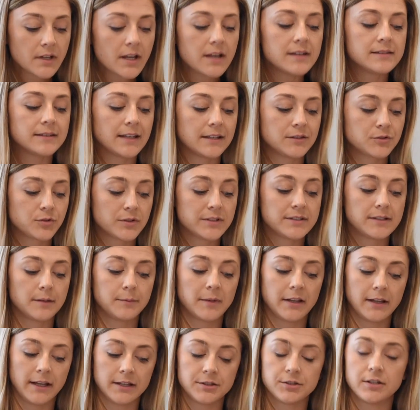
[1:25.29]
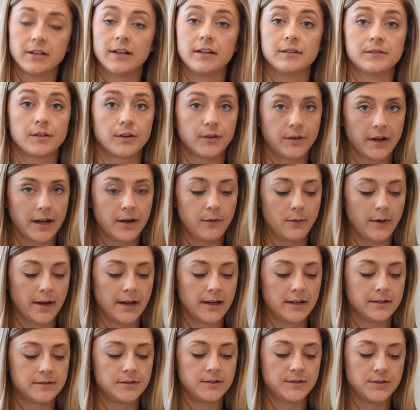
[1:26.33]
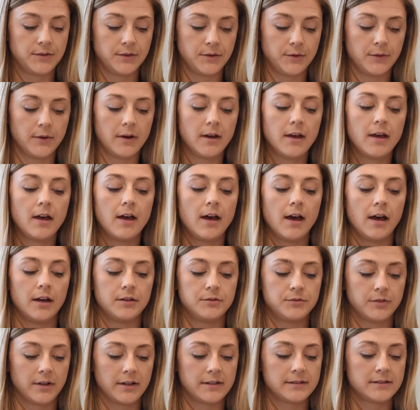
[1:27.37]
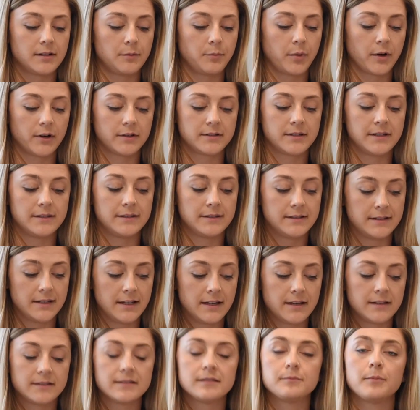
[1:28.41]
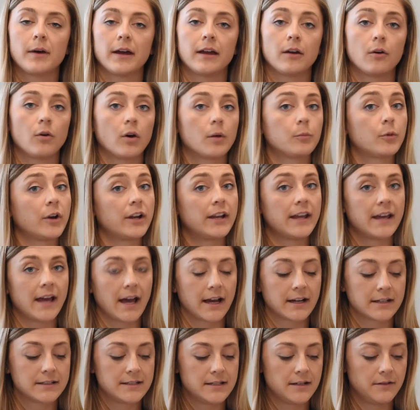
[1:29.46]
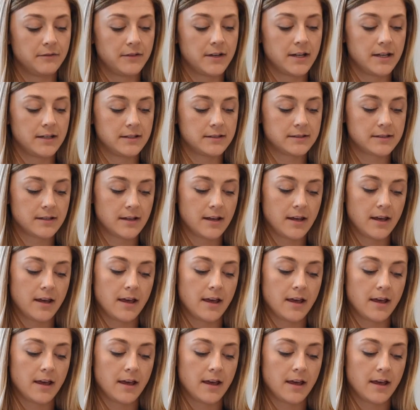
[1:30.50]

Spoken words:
Sensory stimulation is a great way to address a person's needs by incorporating activities